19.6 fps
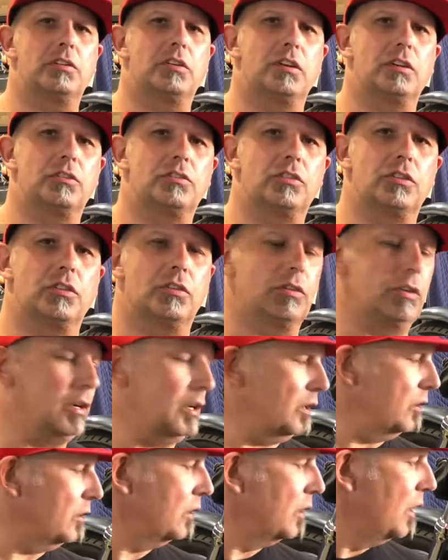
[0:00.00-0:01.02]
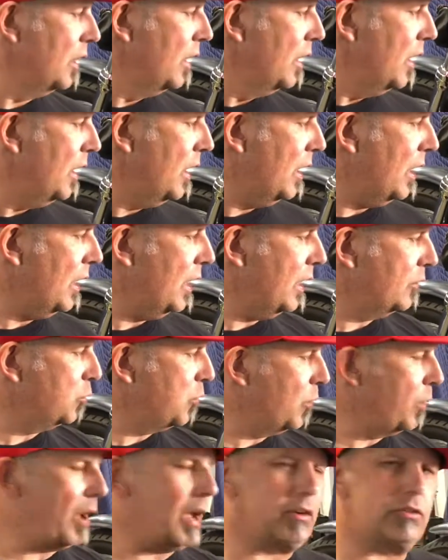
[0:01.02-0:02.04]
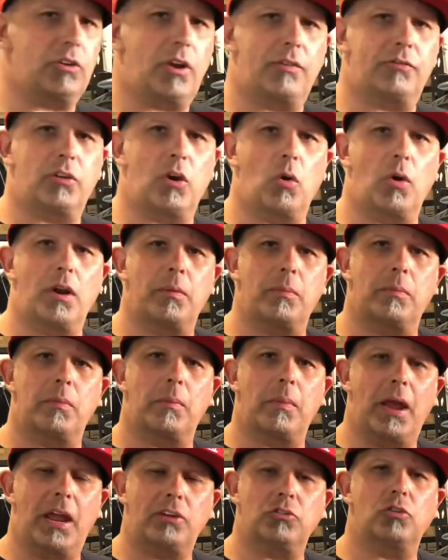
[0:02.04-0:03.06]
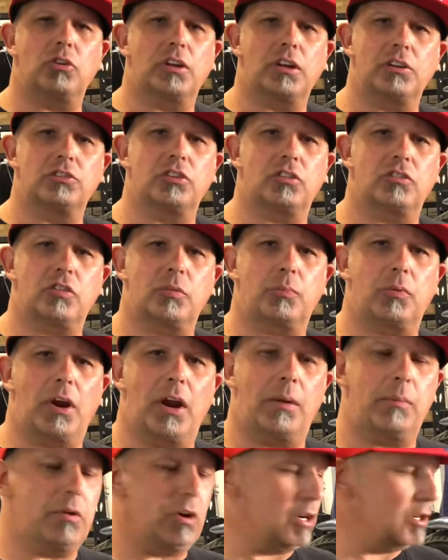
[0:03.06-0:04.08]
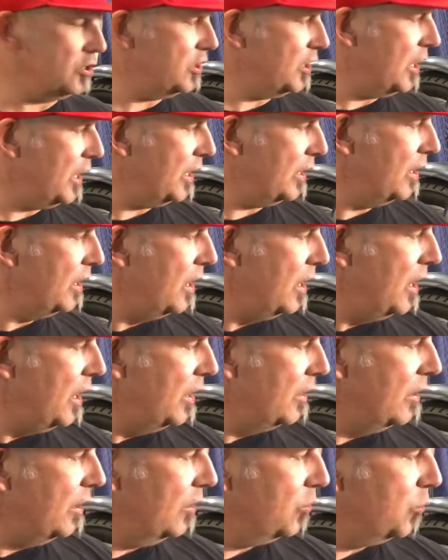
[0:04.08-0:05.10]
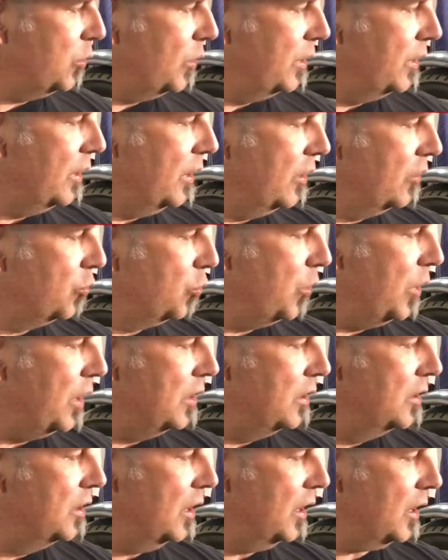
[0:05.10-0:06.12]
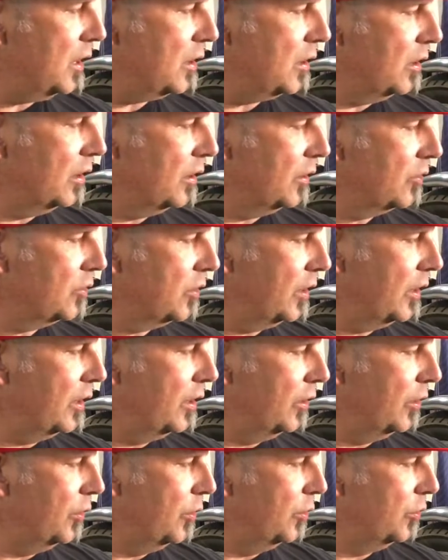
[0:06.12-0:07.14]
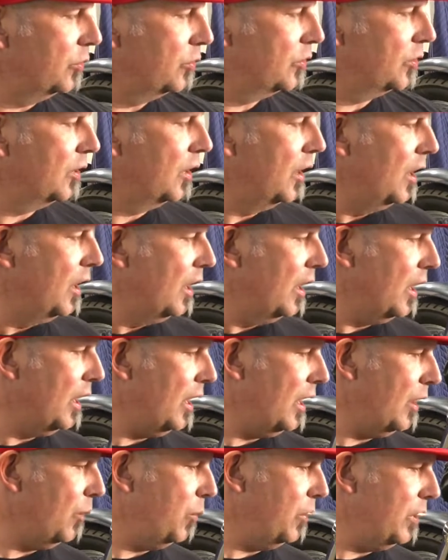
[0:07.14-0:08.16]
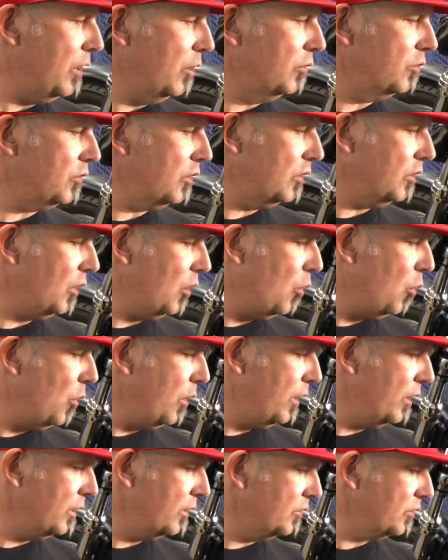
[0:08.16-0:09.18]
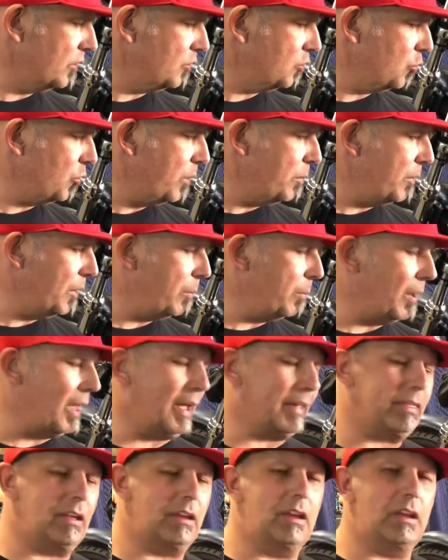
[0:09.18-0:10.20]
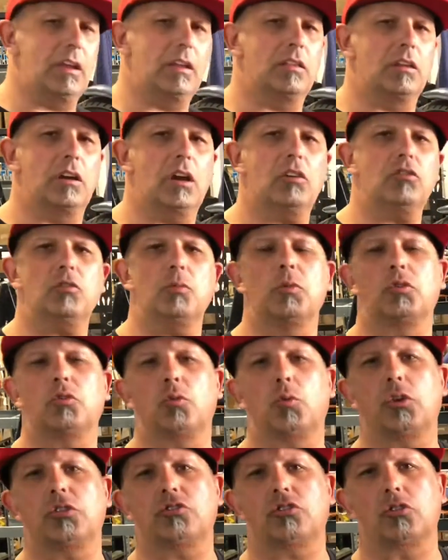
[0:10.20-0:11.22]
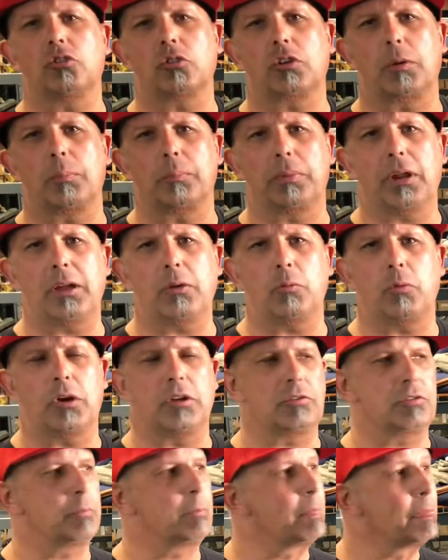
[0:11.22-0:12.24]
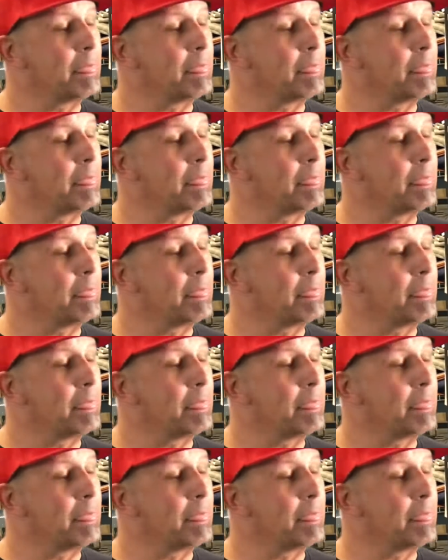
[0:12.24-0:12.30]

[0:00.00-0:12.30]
tensioner here, to where we actually have to go in and manually adjust a primary chain. This one is ridiculously loose. We noticed that the oil is extremely black. The customer's original complaint was